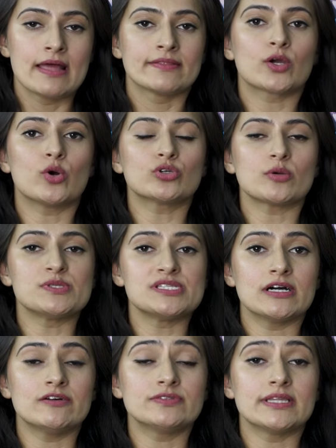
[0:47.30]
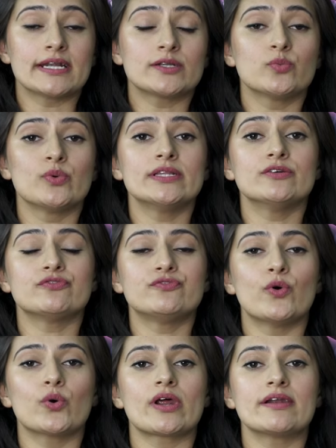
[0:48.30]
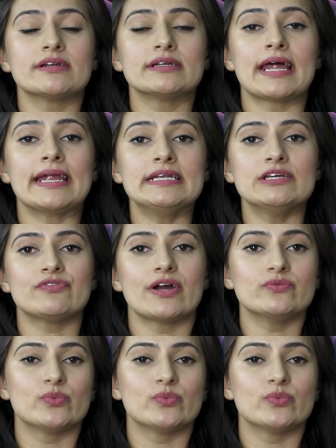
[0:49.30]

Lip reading: The court observed that with 495